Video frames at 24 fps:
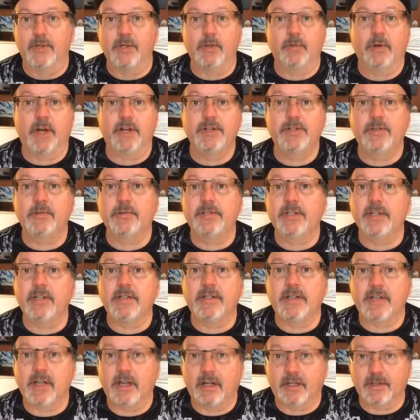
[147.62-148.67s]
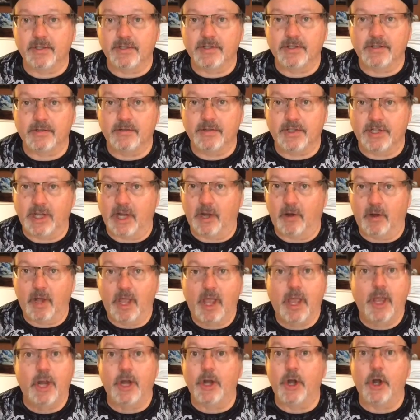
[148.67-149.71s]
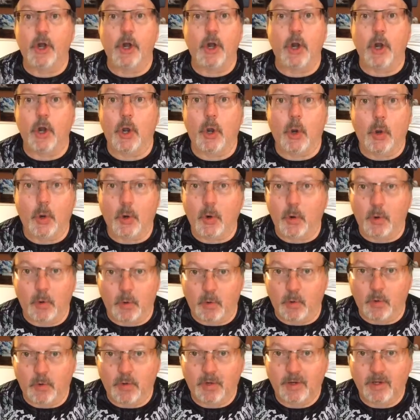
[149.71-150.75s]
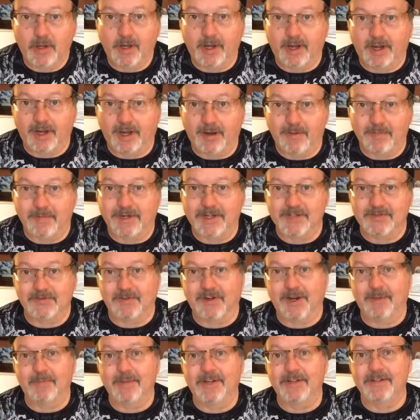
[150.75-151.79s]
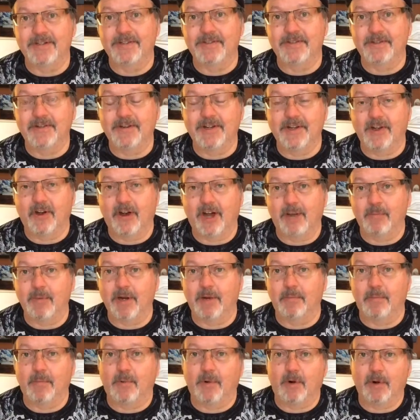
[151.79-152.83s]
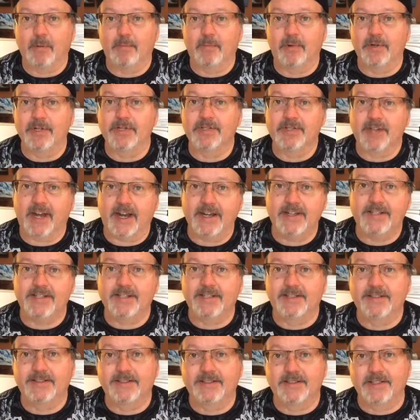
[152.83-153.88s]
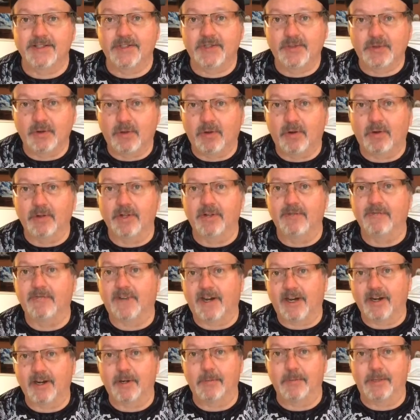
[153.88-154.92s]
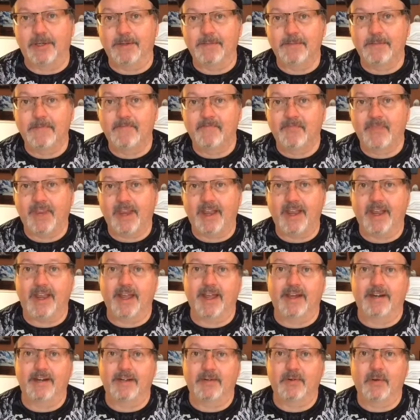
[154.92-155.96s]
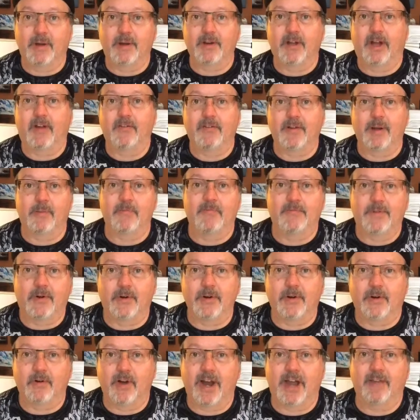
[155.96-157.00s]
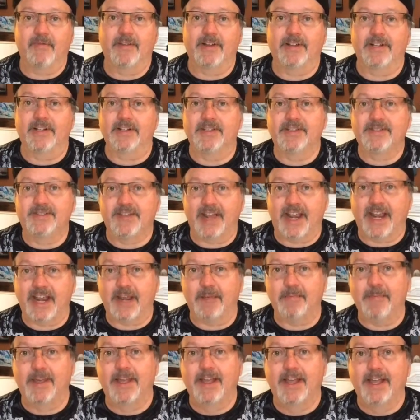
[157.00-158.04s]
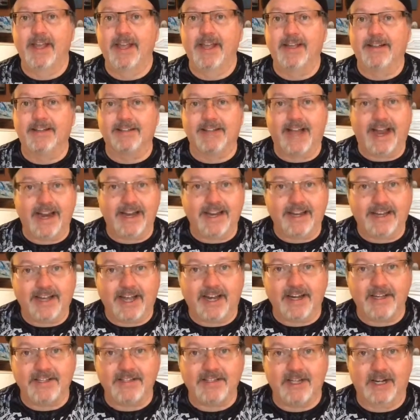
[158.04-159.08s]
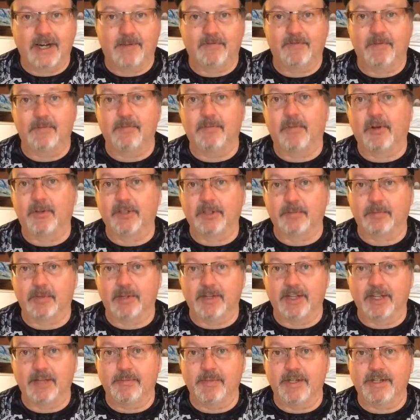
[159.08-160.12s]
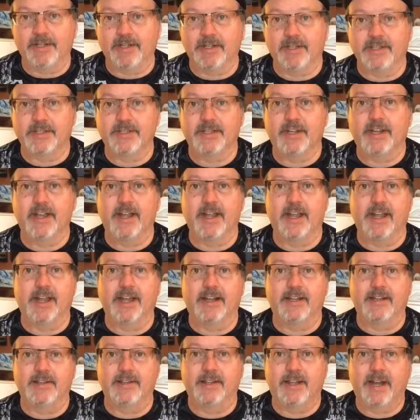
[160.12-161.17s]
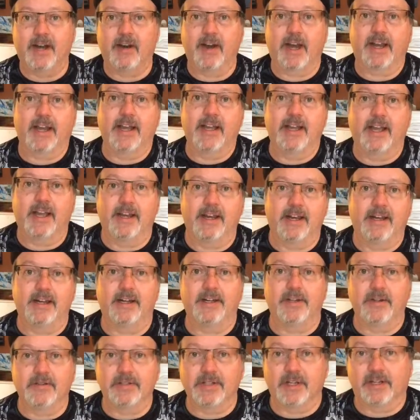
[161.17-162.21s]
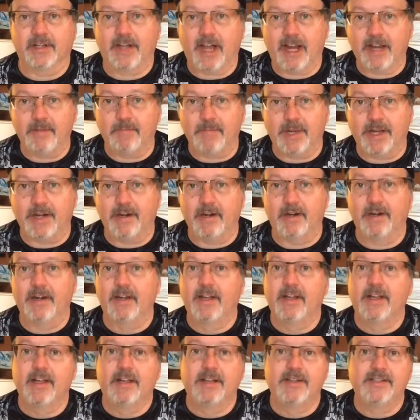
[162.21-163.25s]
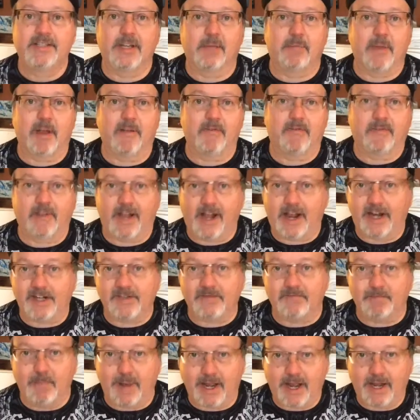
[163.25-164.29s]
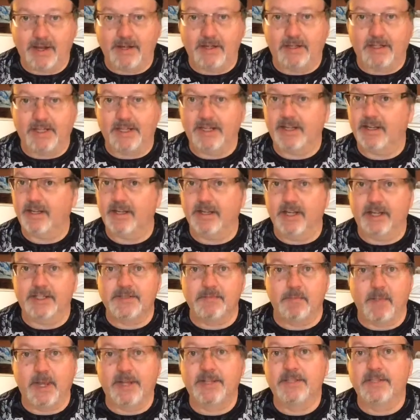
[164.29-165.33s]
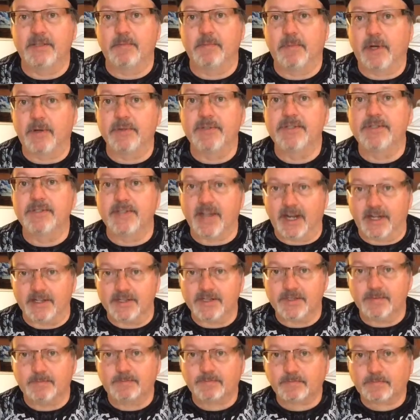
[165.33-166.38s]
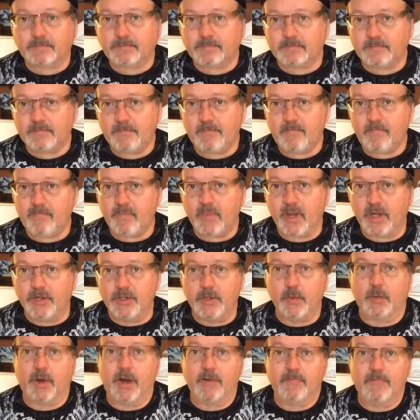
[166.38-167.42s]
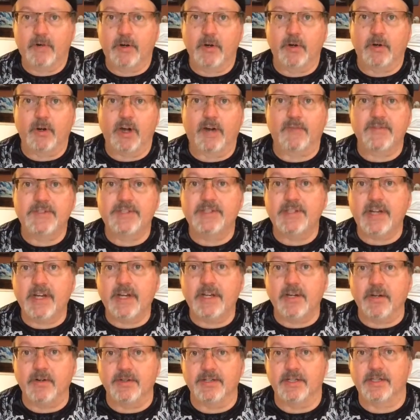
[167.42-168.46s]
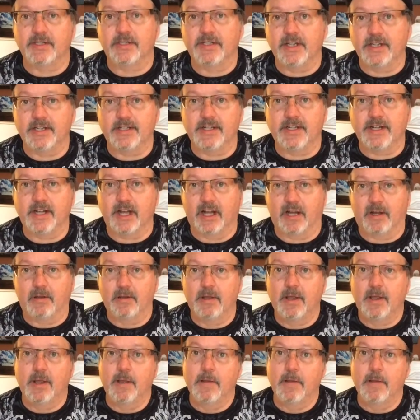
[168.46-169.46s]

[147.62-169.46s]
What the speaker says: Do I shoot TTL in the studio? No. Because when I'm in a studio, I'm in a more precise, controlled environment. And quite often I'm photographing the same lighting kind of set up for multiple images, and there I can get in and use a light meter, set my flash manually, and that makes the most sense. Do I photograph seniors in TTL?